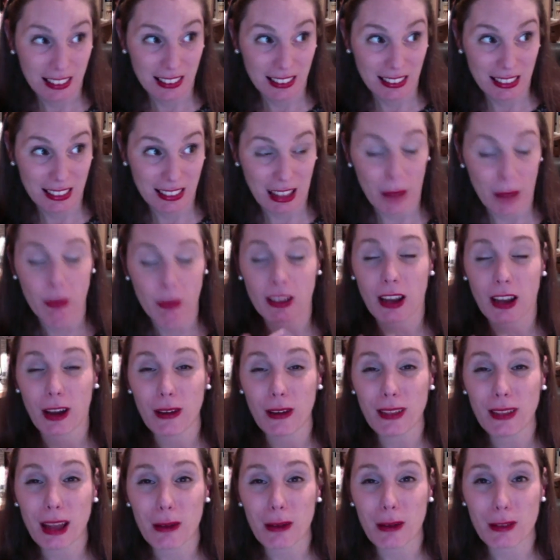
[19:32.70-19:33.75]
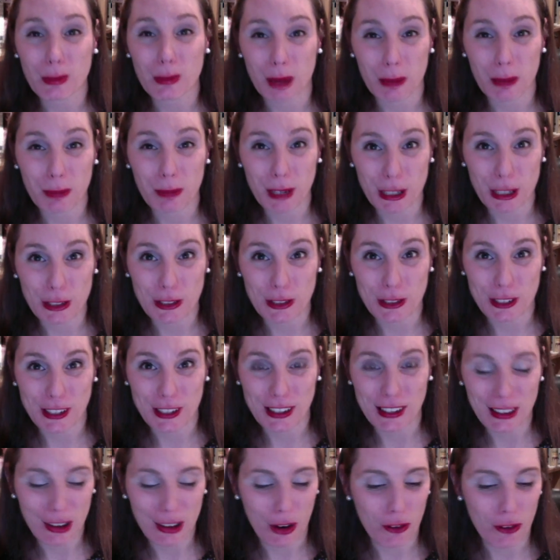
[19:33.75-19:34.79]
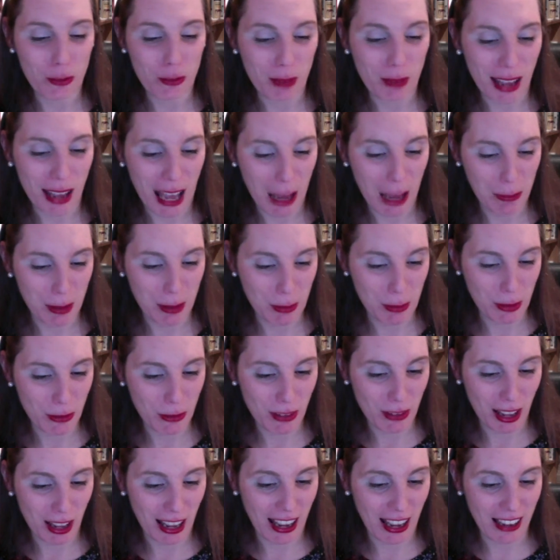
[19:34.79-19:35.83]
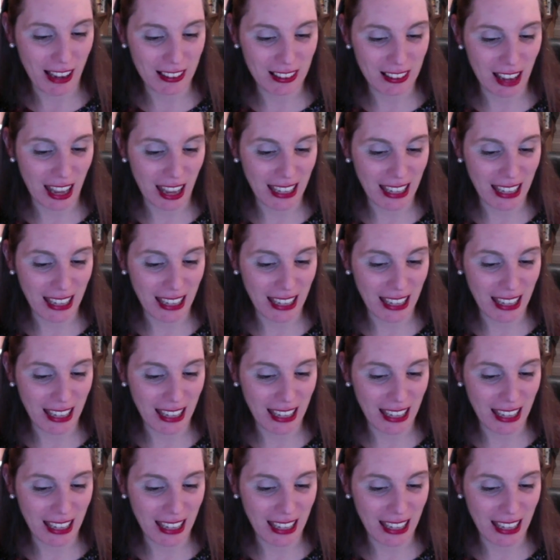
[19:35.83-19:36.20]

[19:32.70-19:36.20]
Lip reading: There we go. That was my picture of my Happy Meal that I had